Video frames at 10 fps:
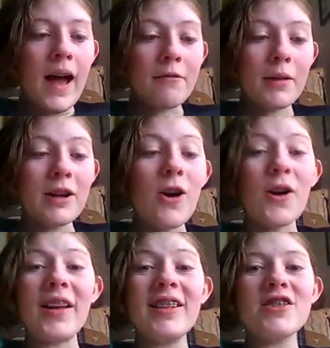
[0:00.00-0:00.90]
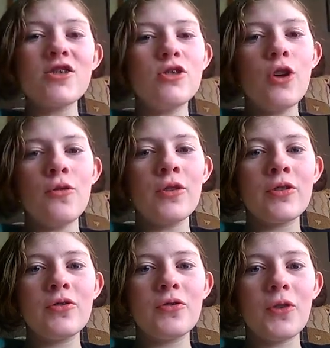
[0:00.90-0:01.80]
I've been carting this clover
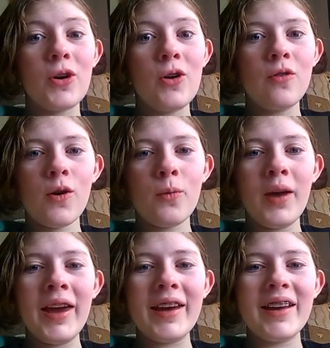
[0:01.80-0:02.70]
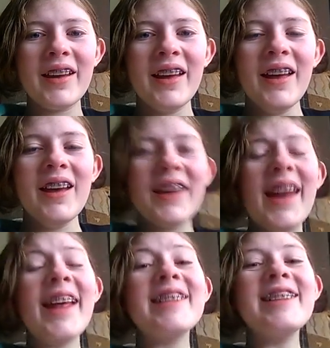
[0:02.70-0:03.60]
for over a week,
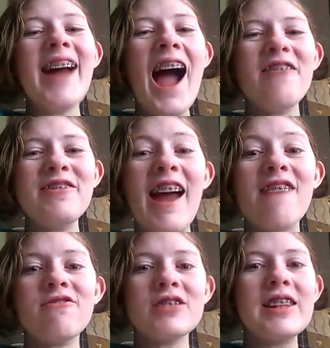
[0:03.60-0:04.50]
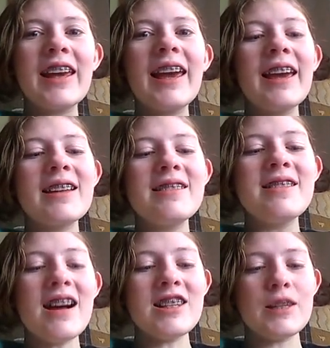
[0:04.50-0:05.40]
getting laughed at for thinking a
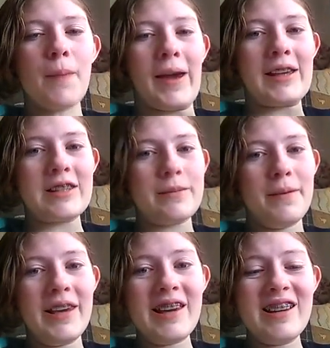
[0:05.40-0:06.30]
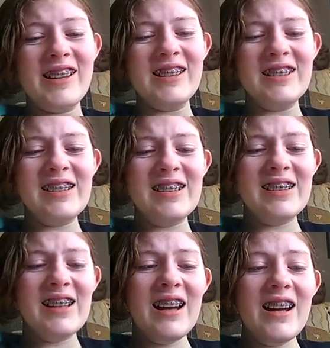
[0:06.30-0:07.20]
dust speck can speak.
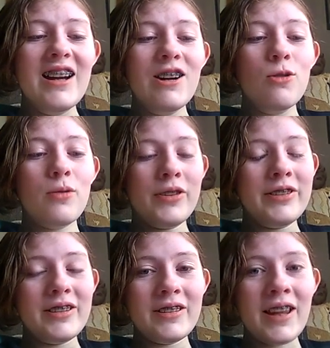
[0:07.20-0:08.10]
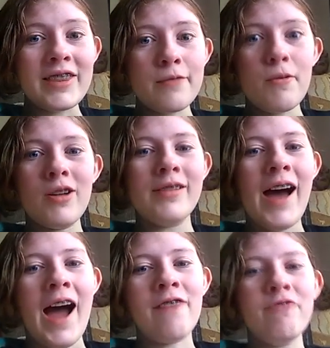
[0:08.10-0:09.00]
Well, let them all
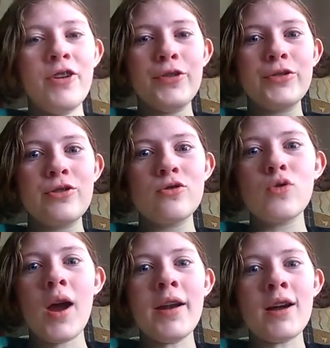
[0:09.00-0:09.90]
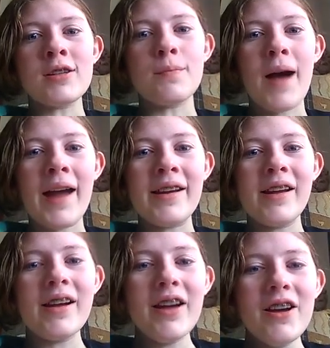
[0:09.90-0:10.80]
laugh. I'll Try not to mind,
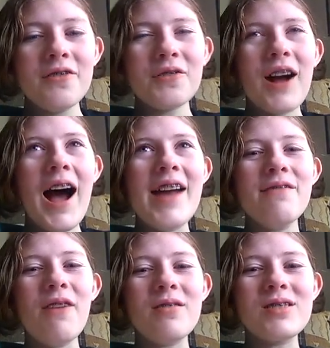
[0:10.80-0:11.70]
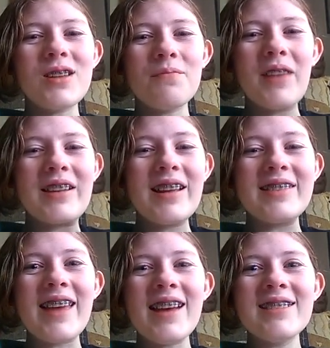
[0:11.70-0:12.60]
for I have found something that
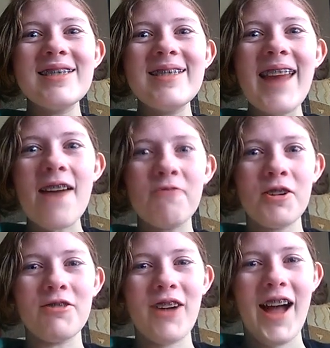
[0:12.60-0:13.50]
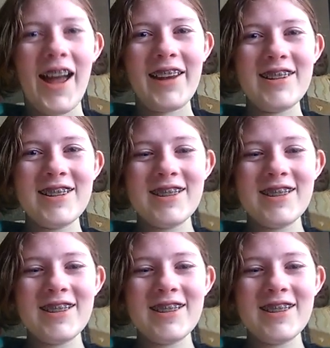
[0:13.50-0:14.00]
they'll never find.